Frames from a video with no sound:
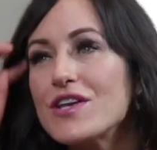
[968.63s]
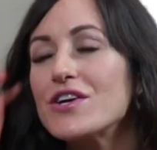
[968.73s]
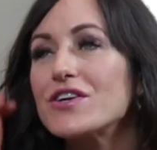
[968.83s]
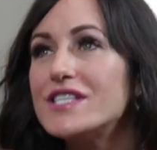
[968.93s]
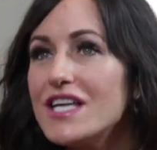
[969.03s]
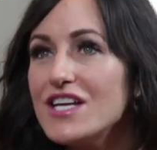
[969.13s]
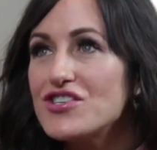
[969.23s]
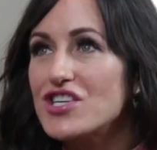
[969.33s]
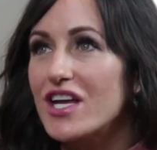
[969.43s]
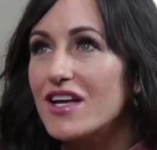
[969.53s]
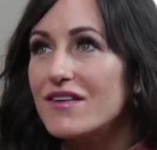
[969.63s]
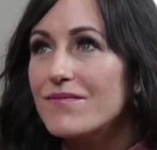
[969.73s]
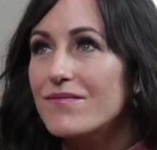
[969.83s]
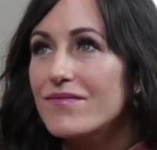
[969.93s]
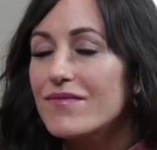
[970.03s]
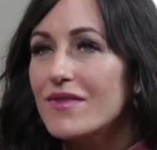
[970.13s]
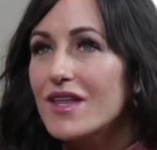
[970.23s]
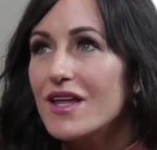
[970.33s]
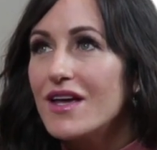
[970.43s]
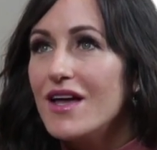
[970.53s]
when you're teaching.
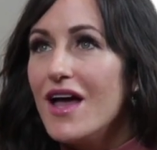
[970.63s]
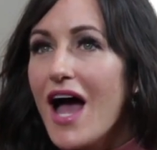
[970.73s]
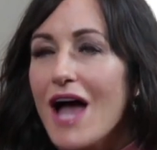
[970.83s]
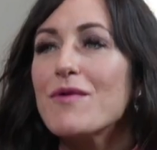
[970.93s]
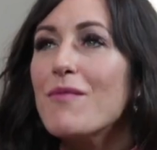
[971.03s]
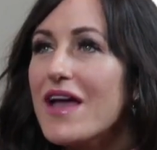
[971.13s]
I mean,